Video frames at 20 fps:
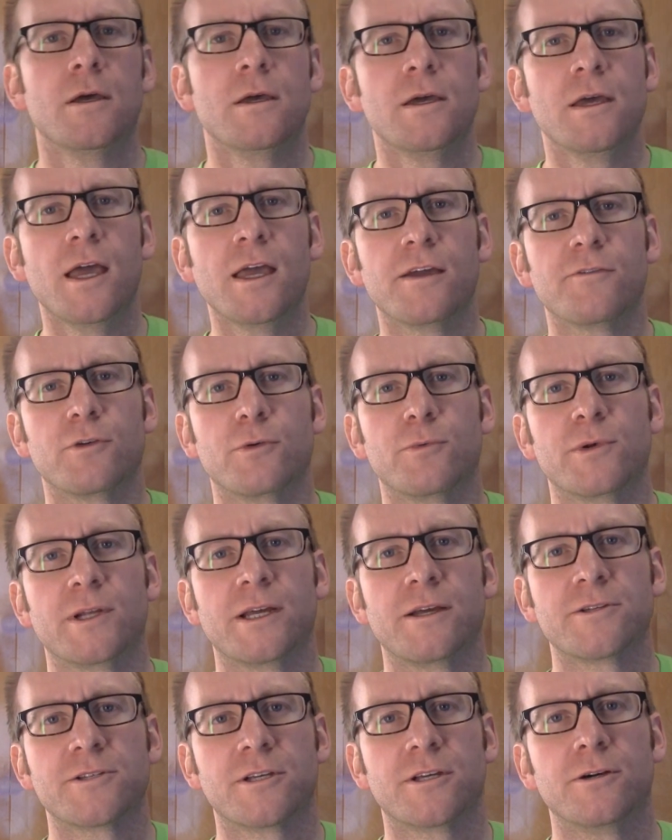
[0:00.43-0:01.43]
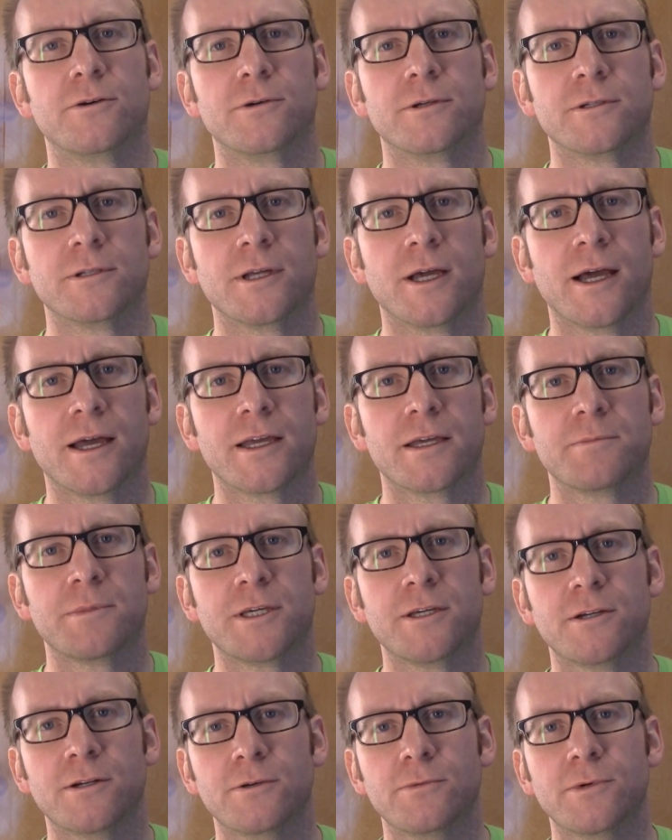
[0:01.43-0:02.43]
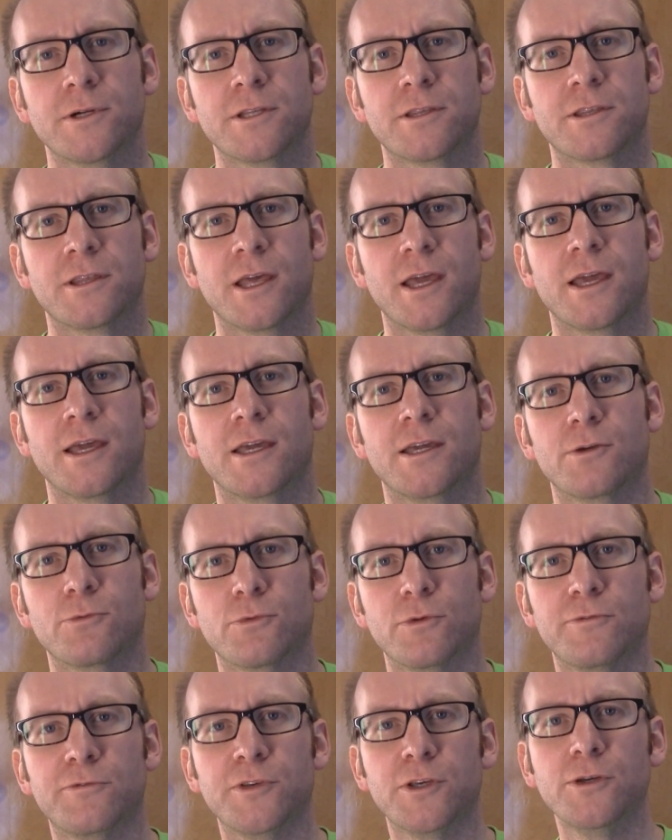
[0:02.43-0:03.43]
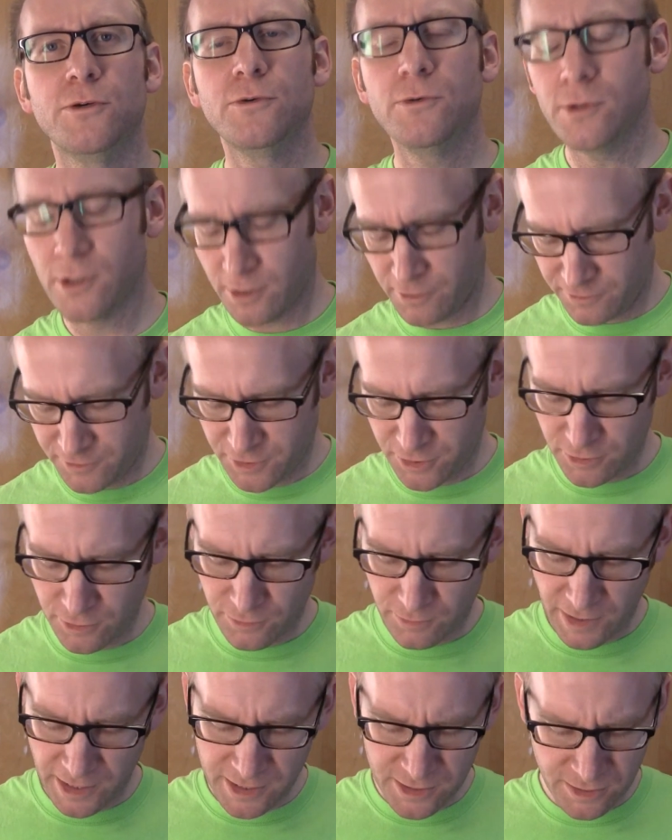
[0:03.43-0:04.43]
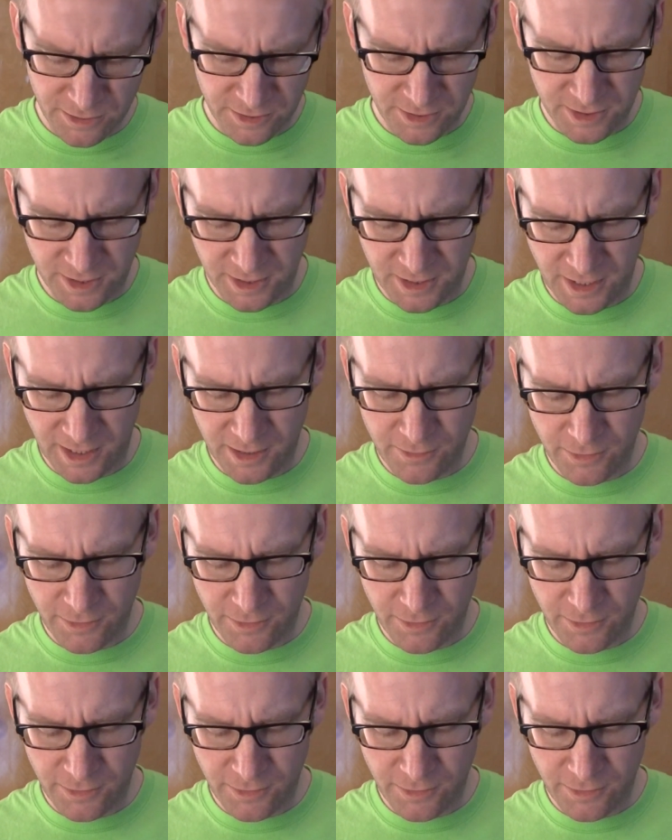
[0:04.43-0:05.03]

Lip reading: Hey everyone, how's it going? I am here with a review of two razors today.